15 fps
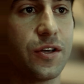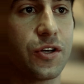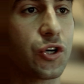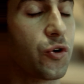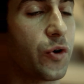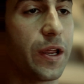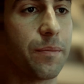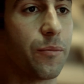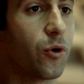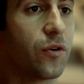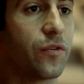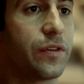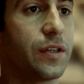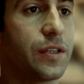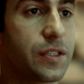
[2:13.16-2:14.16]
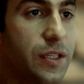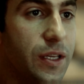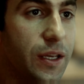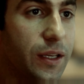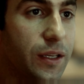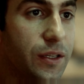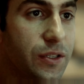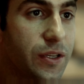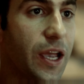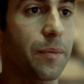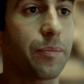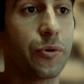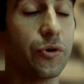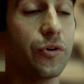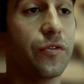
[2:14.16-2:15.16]
create more of these things, I
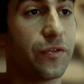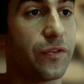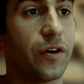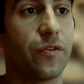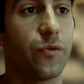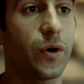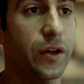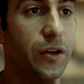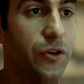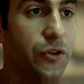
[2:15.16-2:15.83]
approve of what you're